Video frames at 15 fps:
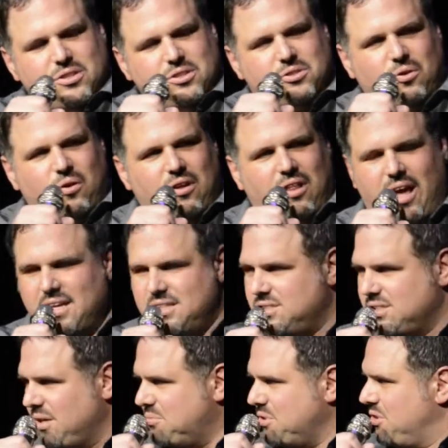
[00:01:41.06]
just sort of like
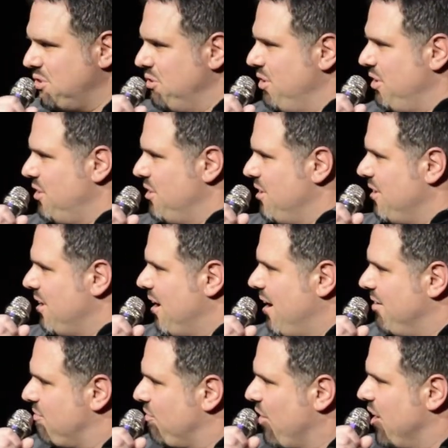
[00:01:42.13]
substituting
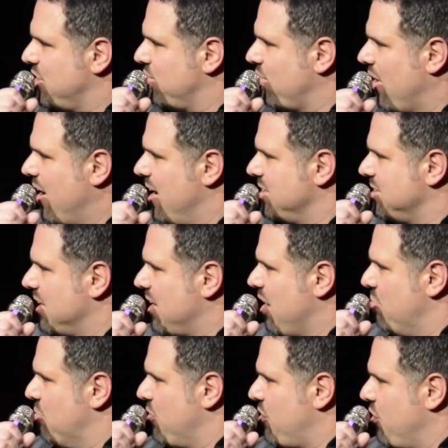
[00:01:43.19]
the French fries that
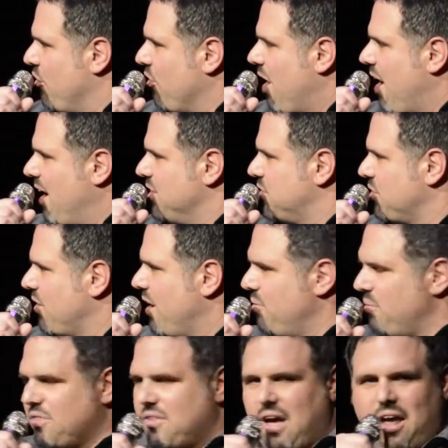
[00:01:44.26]
come with your
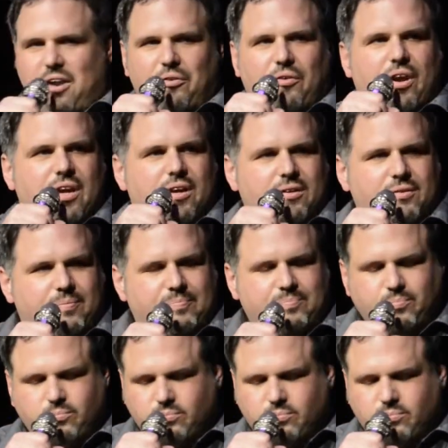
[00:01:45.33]
entree with gonorrhea.